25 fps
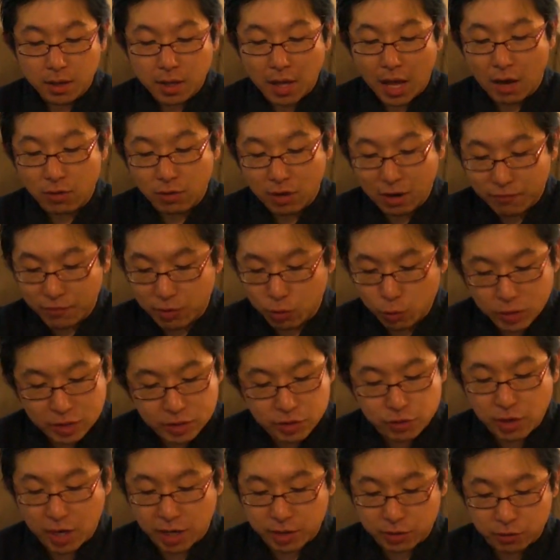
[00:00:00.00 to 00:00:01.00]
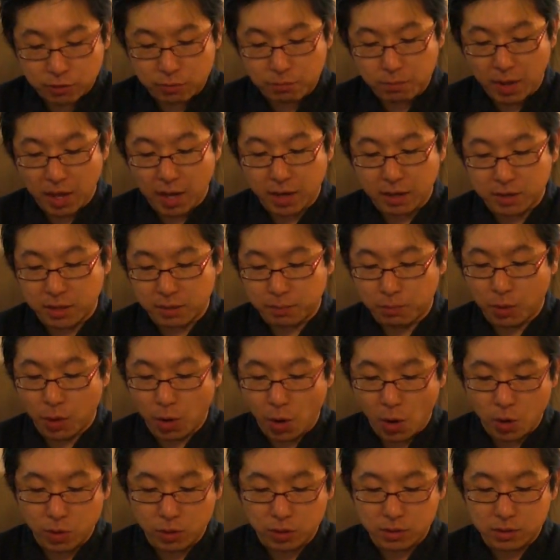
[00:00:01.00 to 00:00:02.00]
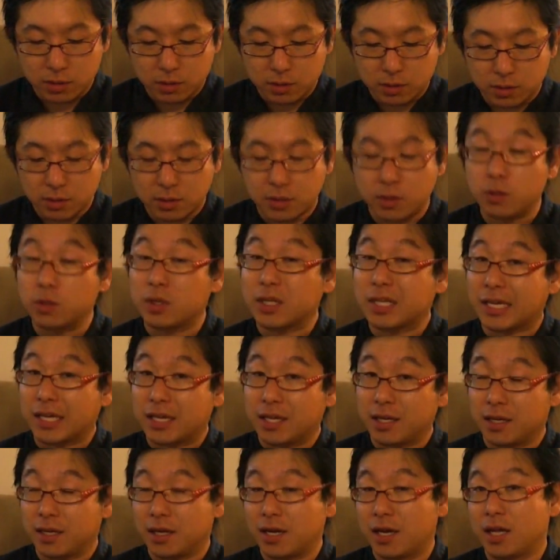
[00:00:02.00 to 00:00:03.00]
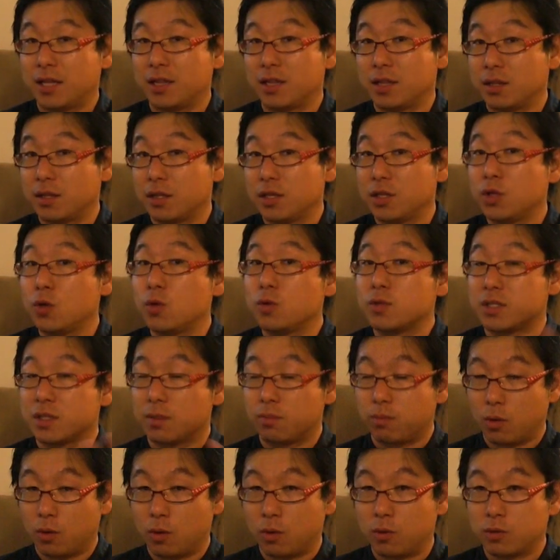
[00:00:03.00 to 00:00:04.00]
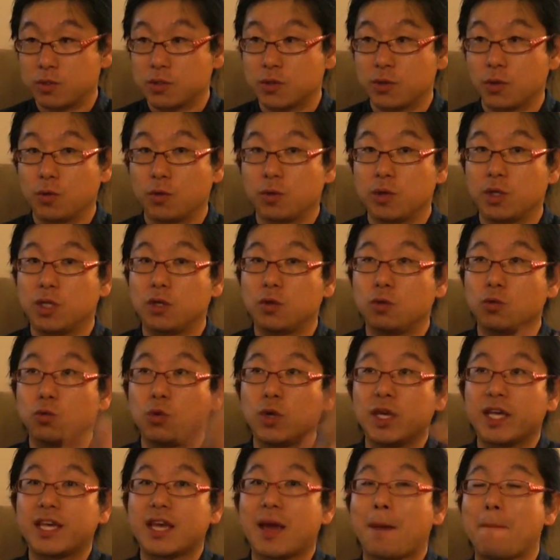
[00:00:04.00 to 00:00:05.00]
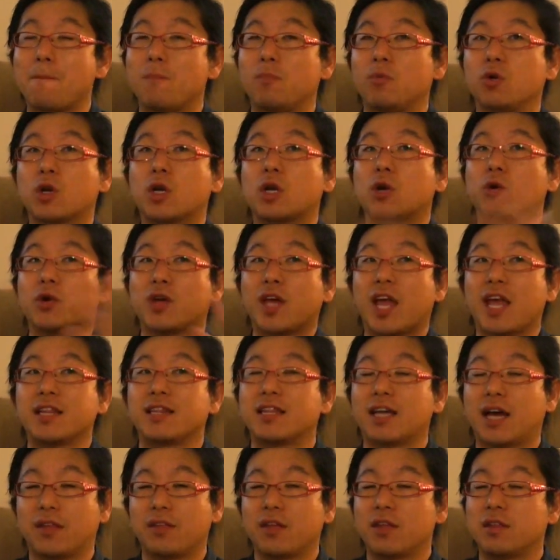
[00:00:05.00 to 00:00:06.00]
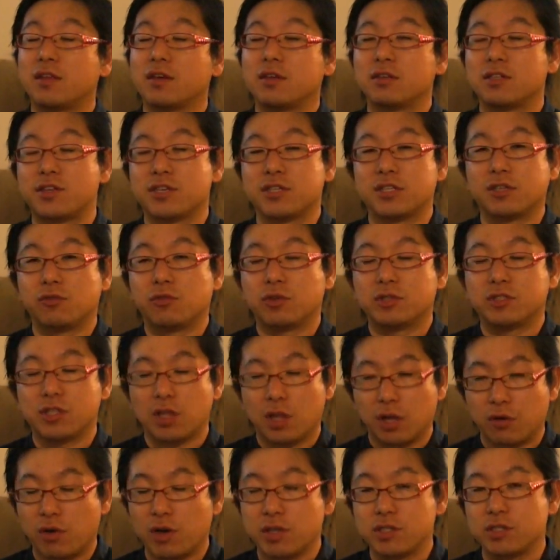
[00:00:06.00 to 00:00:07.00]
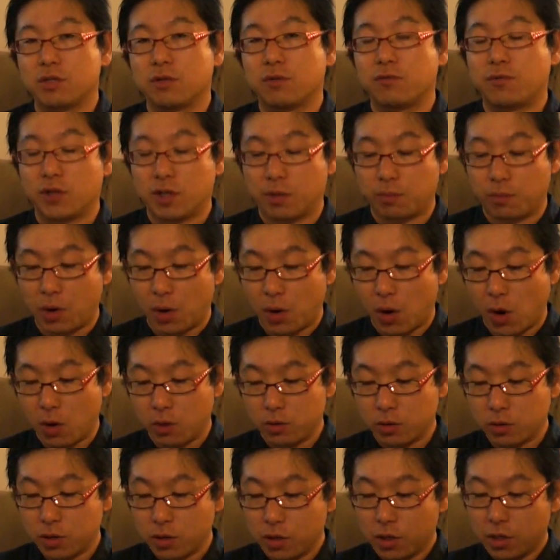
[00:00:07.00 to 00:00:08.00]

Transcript: However, we try to make the borrow clean and usable, so we can create another generation for the borrow.